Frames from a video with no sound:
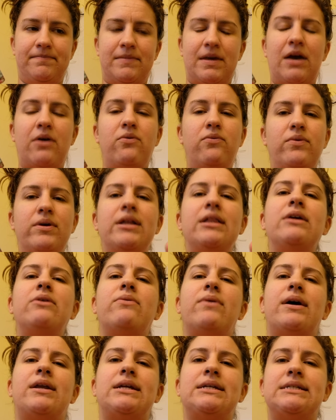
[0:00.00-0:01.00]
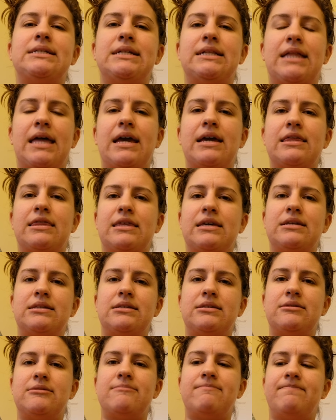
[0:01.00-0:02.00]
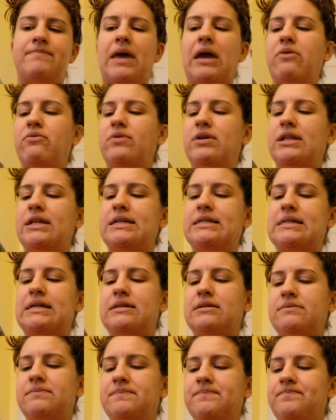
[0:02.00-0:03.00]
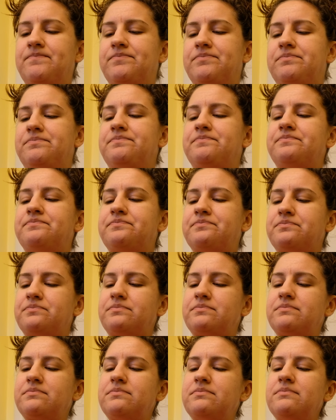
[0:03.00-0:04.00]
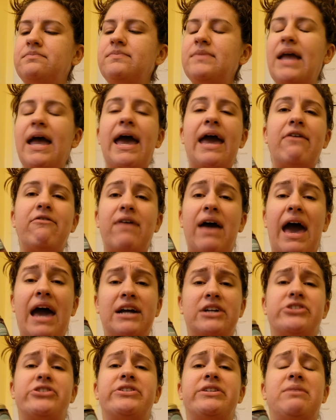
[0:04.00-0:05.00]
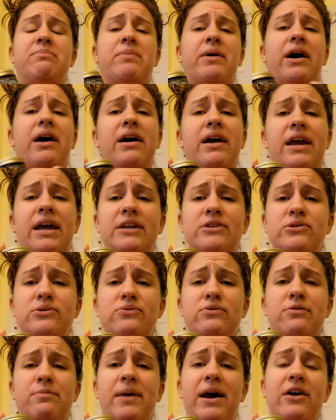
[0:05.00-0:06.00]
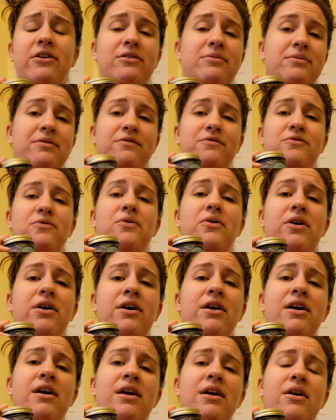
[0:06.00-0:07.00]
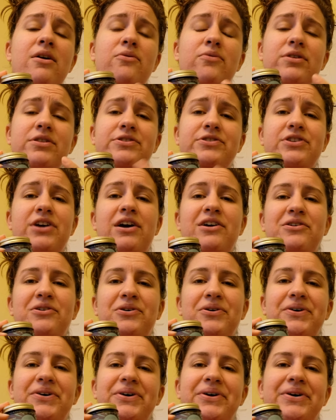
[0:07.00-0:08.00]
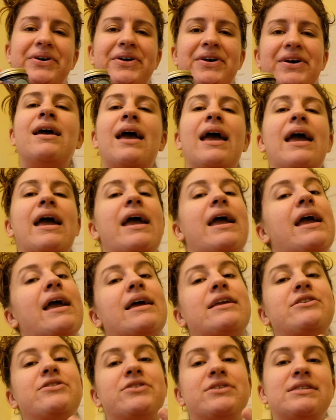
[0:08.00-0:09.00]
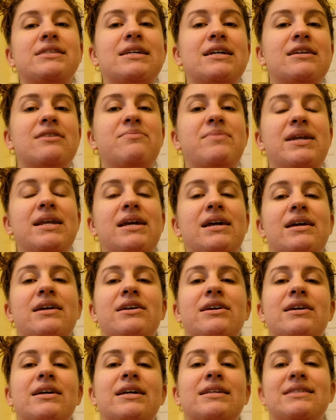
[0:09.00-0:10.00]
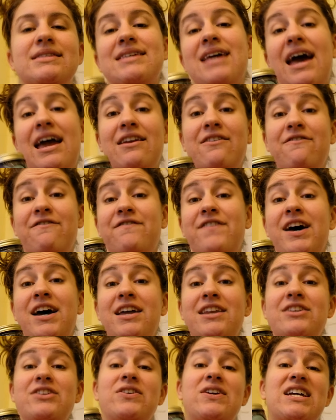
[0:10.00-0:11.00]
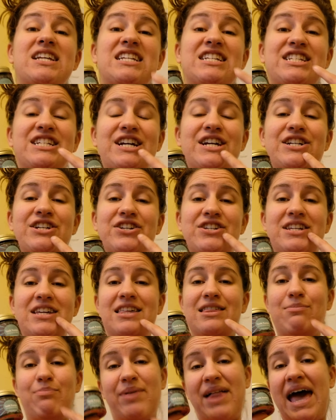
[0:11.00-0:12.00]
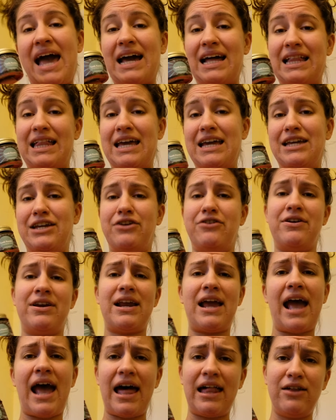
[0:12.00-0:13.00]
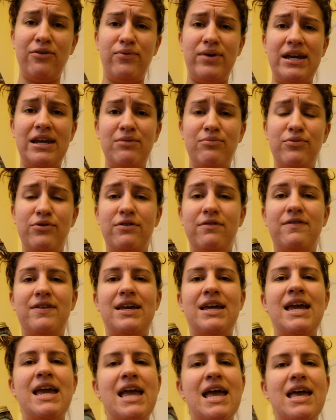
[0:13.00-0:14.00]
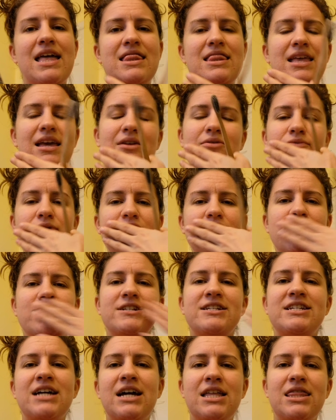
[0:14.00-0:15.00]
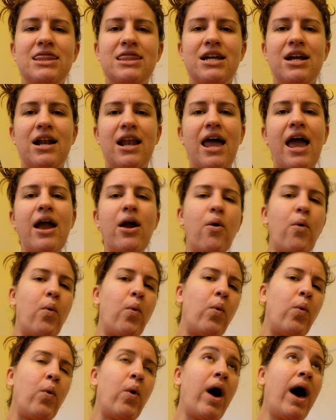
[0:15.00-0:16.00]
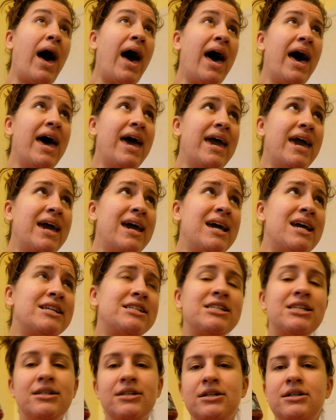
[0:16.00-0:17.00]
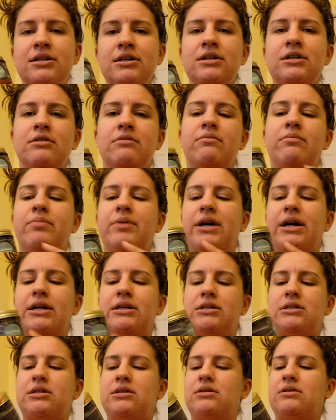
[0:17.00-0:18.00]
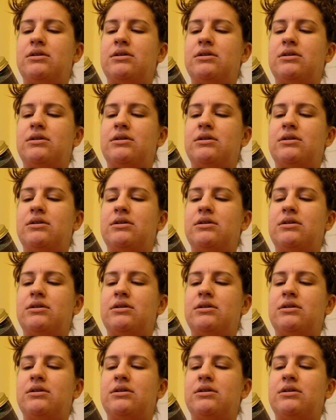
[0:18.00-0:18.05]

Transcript: I really wanted to like this. I really did. I've actually bought a tooth powder before with charcoal, and you'll see in a minute, it's kind of fun. You get to turn your teeth black like you're in a Halloween movie, and then when you're done, they're like, white! But,